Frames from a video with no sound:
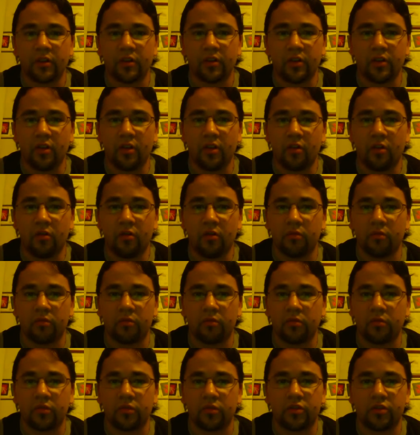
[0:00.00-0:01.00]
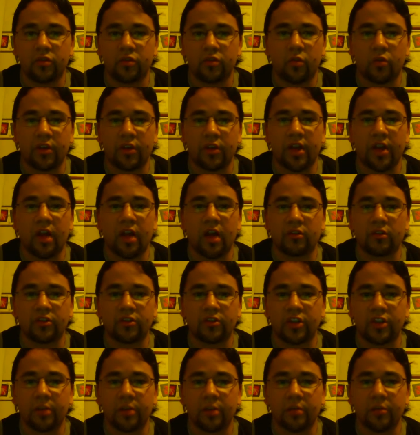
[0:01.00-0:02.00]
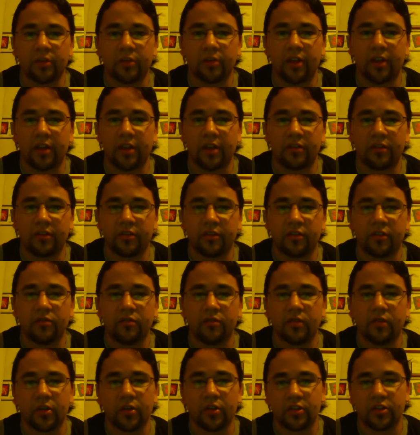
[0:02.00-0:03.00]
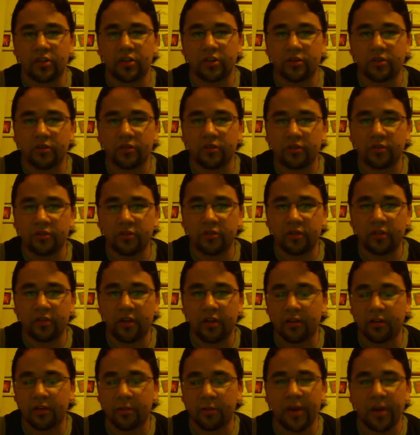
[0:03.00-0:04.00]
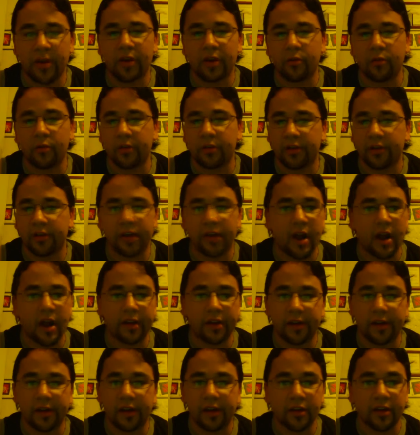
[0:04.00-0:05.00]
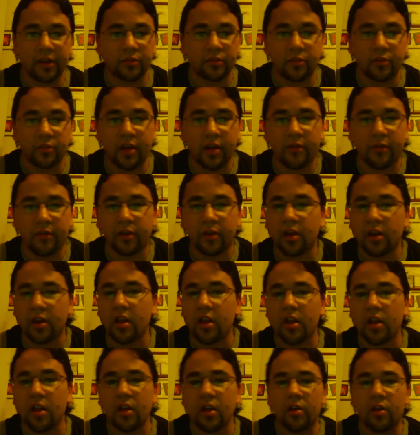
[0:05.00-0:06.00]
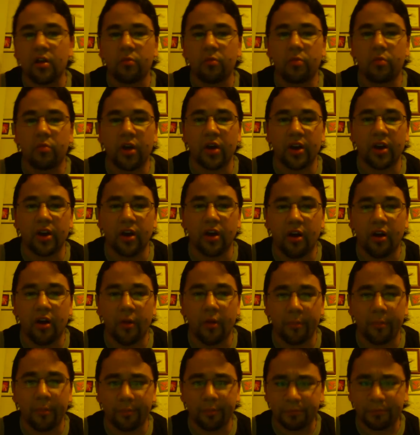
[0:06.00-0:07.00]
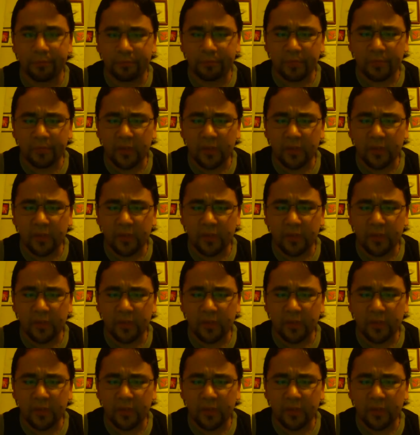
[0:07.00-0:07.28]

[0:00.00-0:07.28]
$20 cheaper than the new version. Depending on where you got it, I guess, whatever. But I